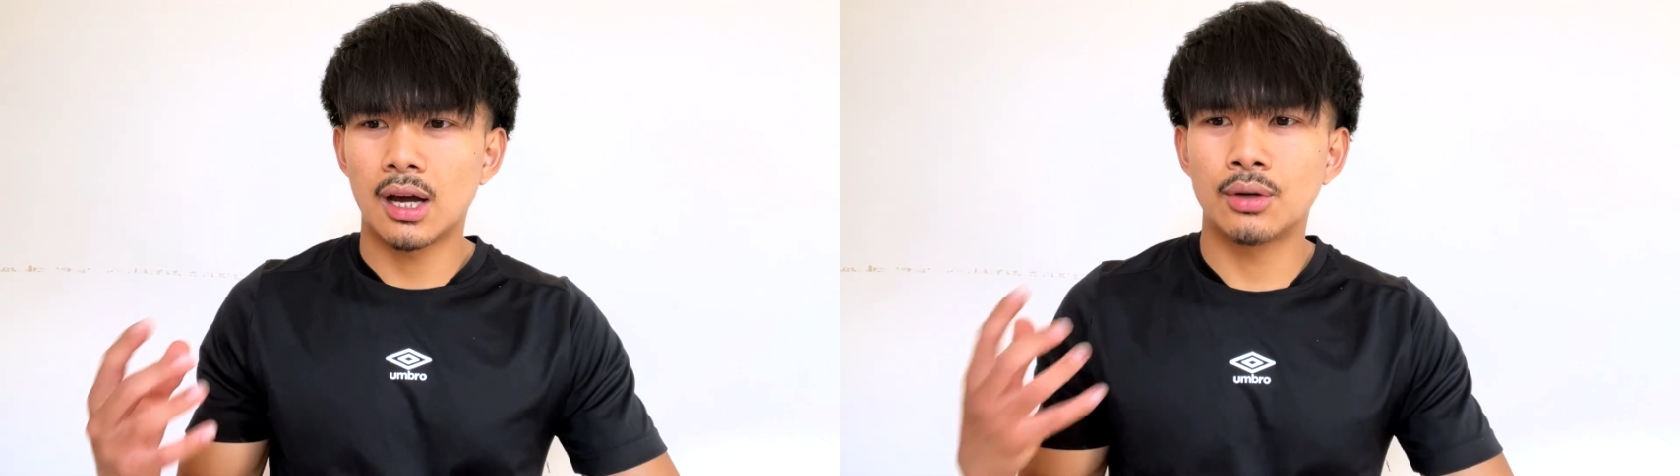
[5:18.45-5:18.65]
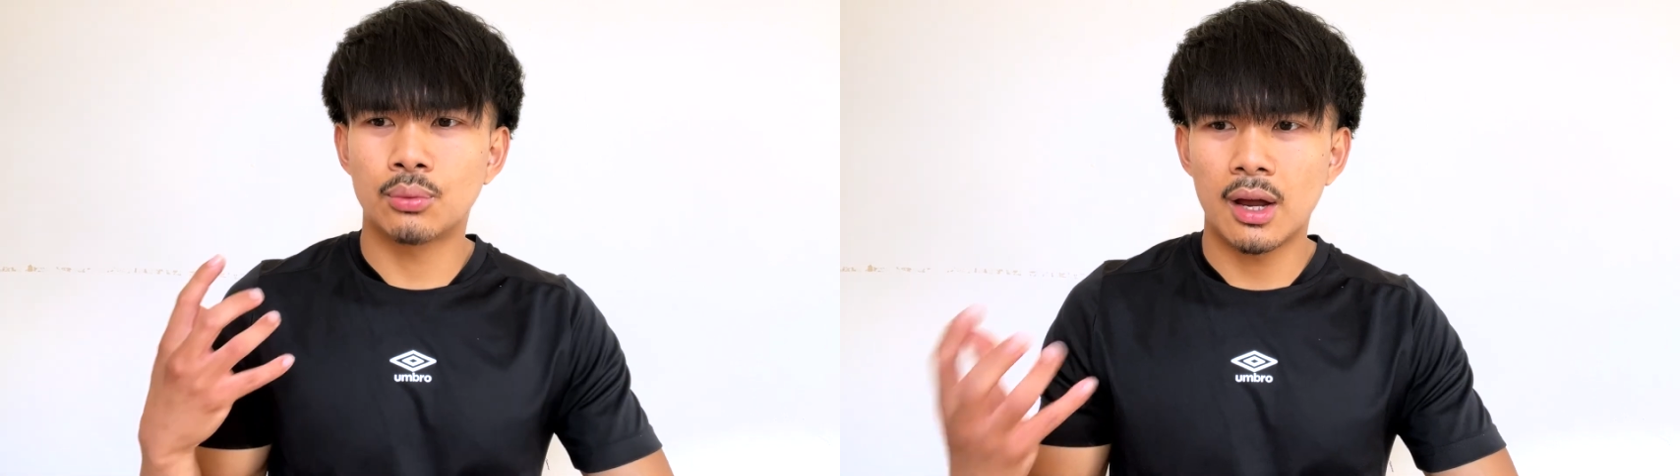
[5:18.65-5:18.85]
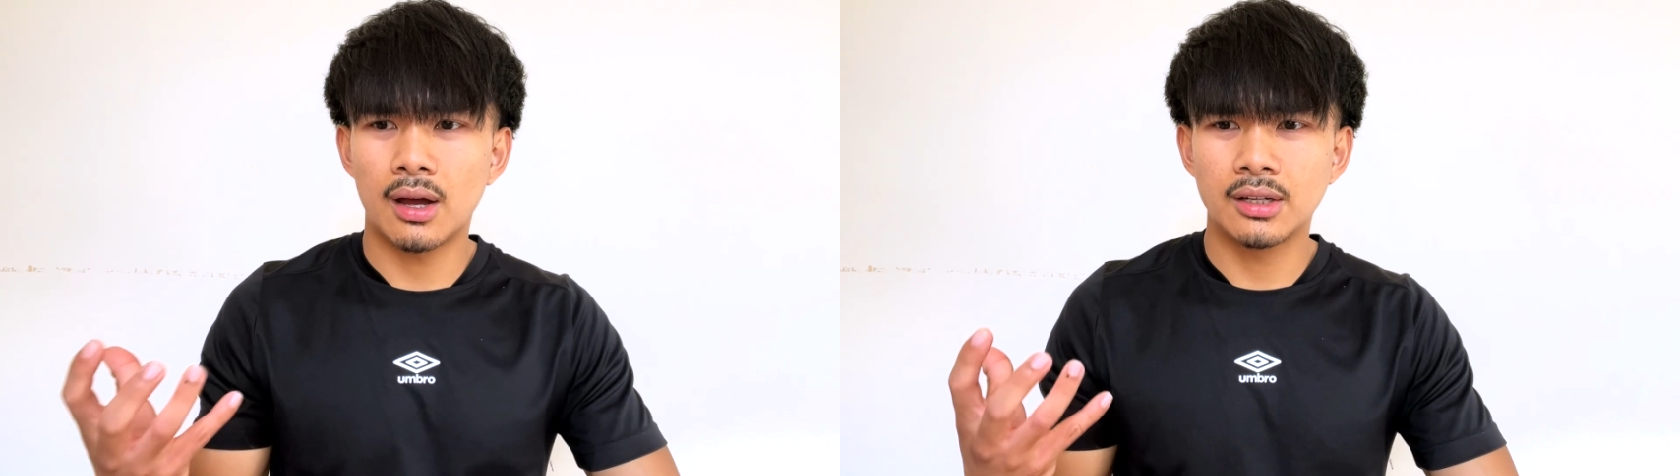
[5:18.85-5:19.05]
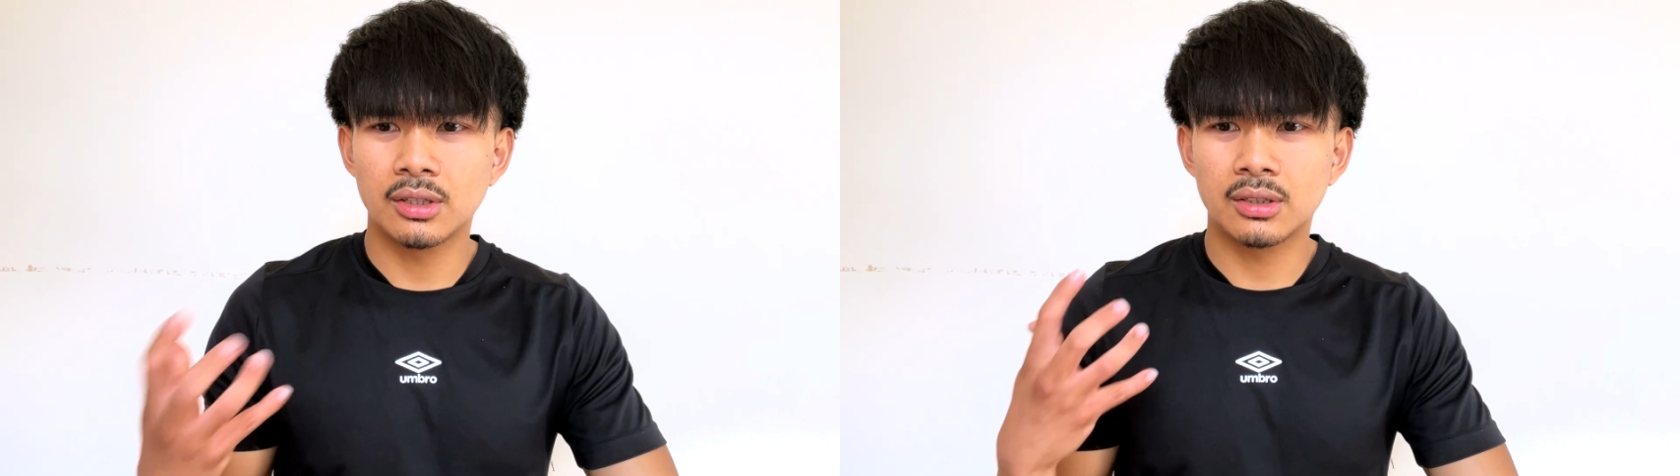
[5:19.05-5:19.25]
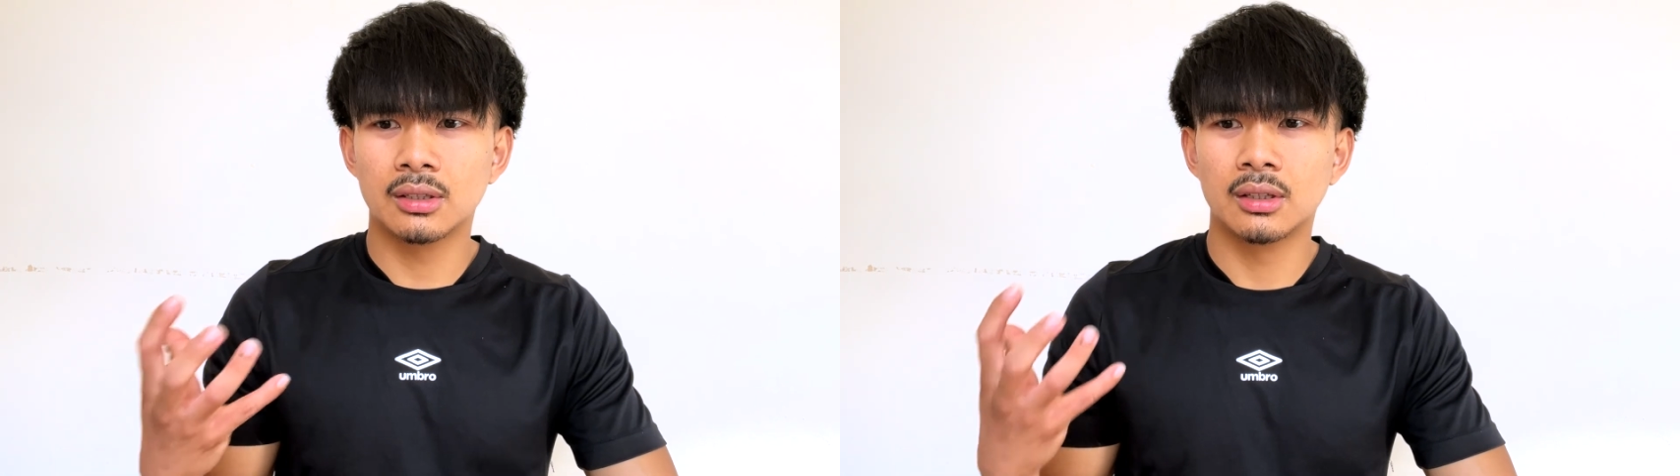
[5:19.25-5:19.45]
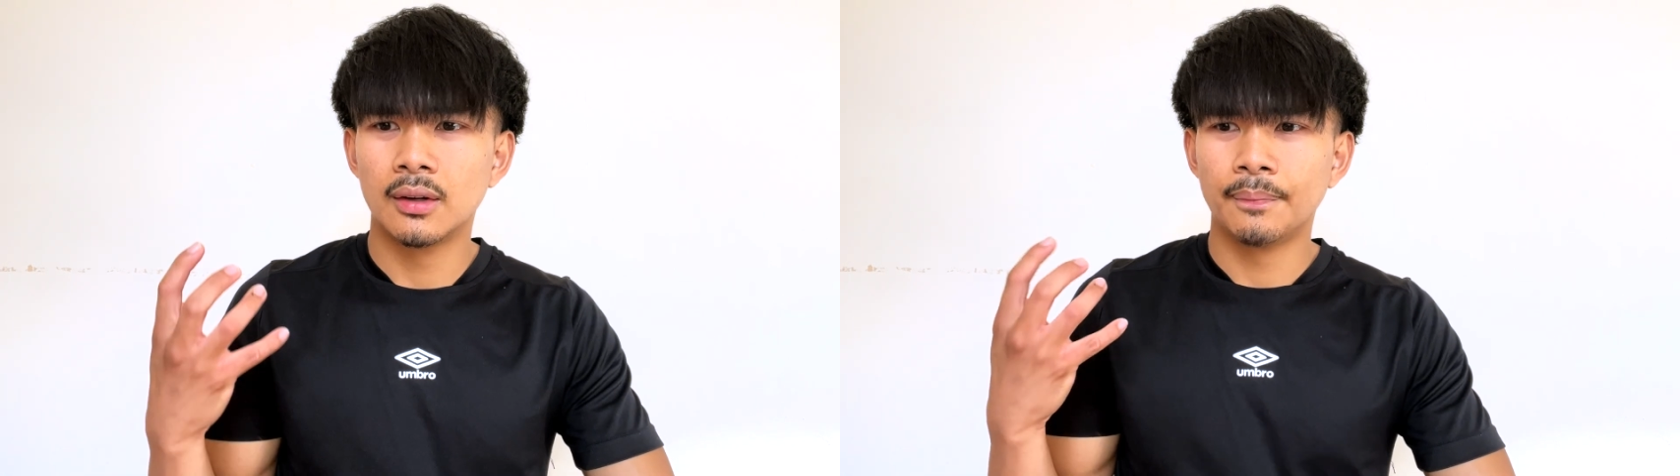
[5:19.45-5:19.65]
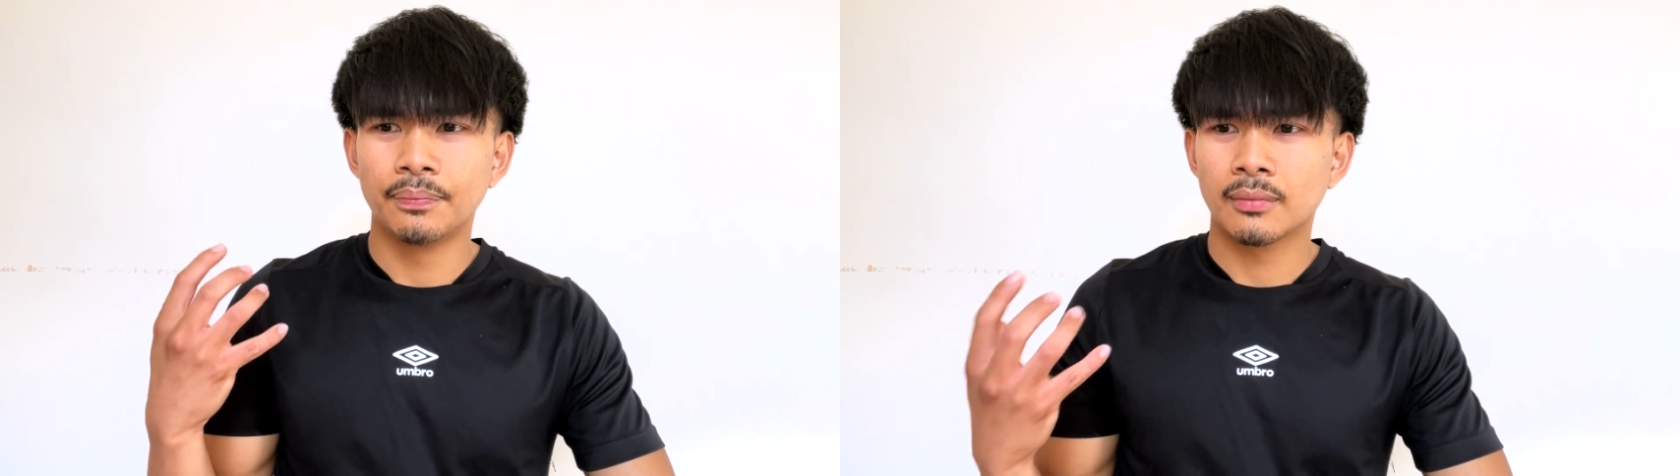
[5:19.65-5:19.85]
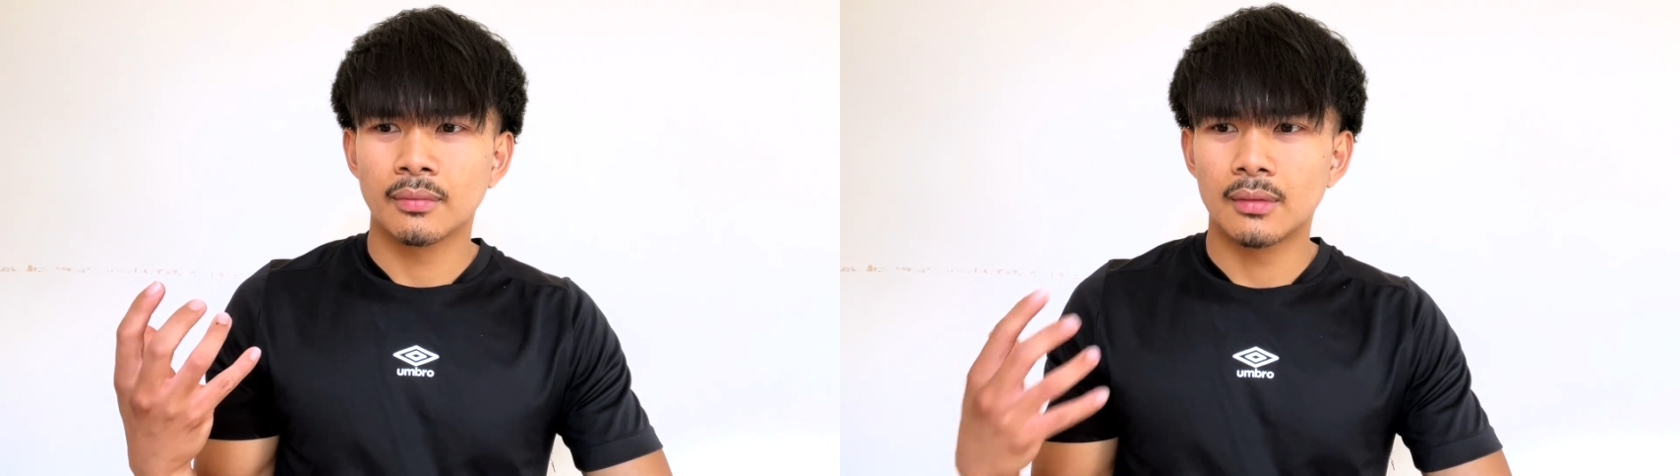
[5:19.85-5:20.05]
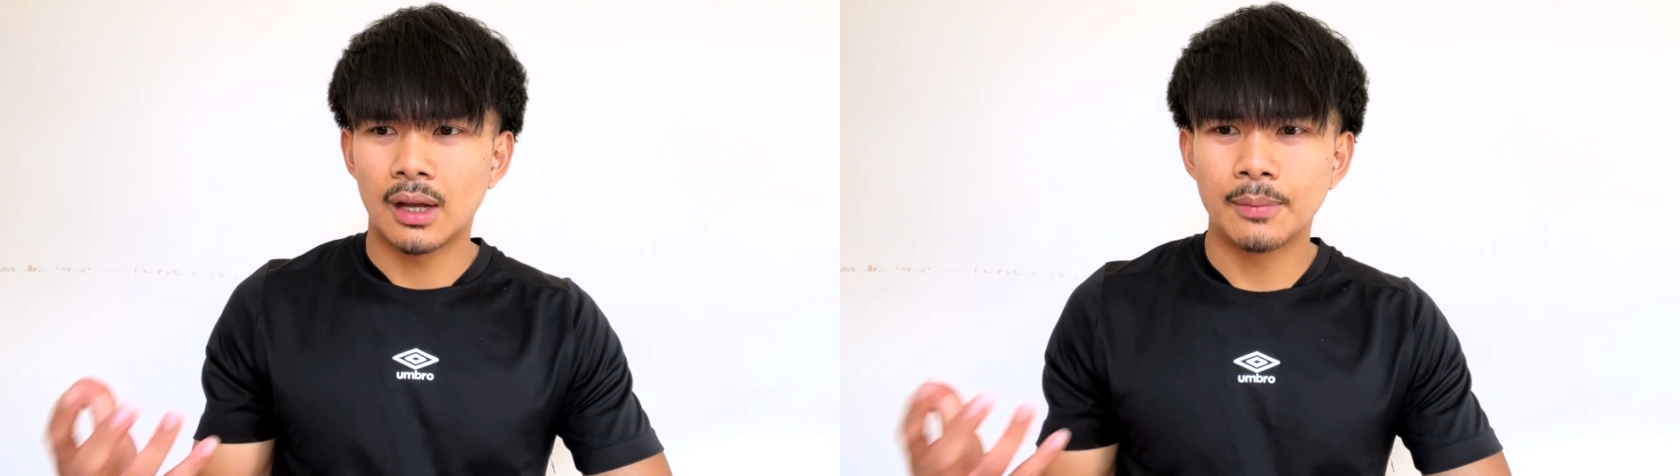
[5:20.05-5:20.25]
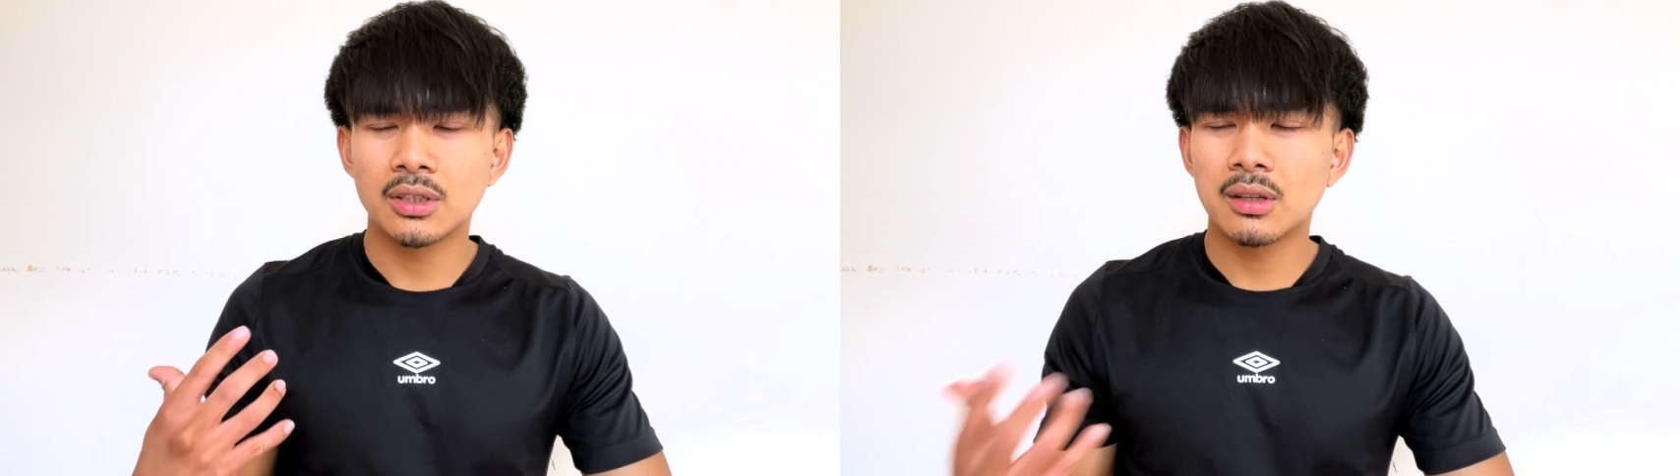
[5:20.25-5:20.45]
I'm
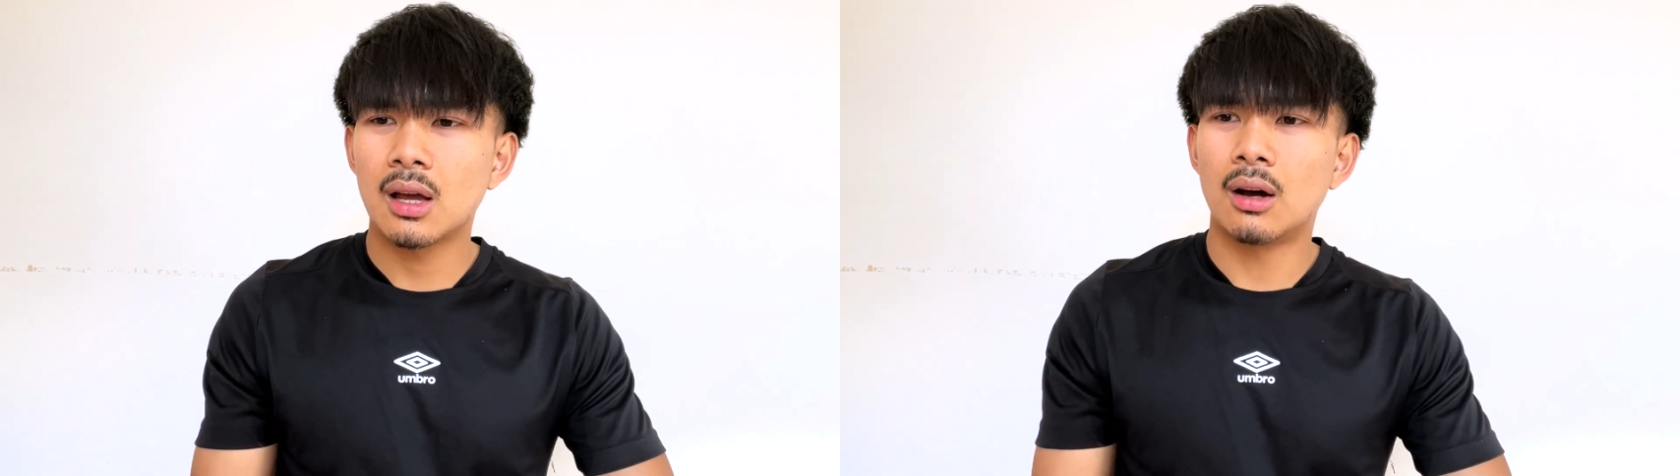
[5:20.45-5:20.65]
just like,